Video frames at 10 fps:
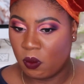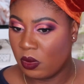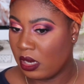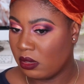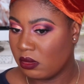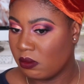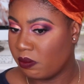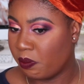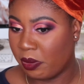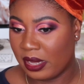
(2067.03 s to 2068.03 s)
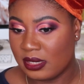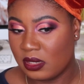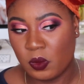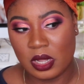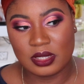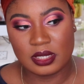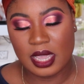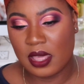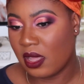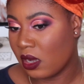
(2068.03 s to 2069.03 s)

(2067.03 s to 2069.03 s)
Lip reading: It blended well together.